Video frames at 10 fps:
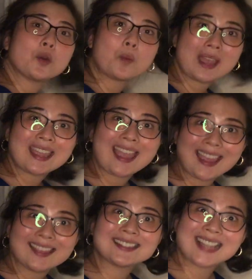away
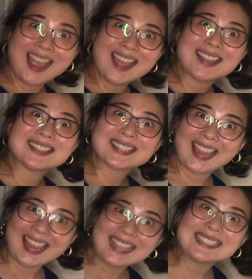8 tens,
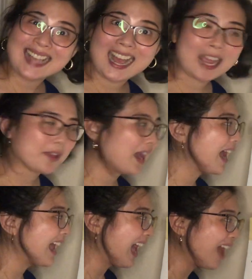can't I? I
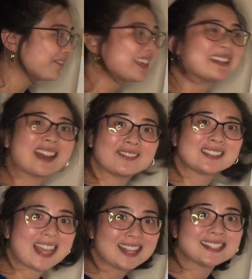have enough
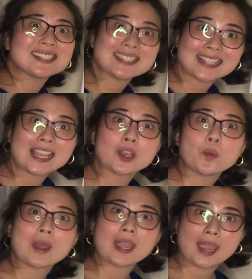tens to take
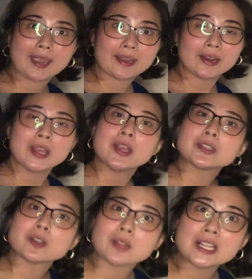away 8.
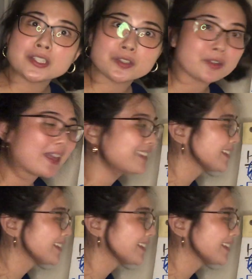So let's do that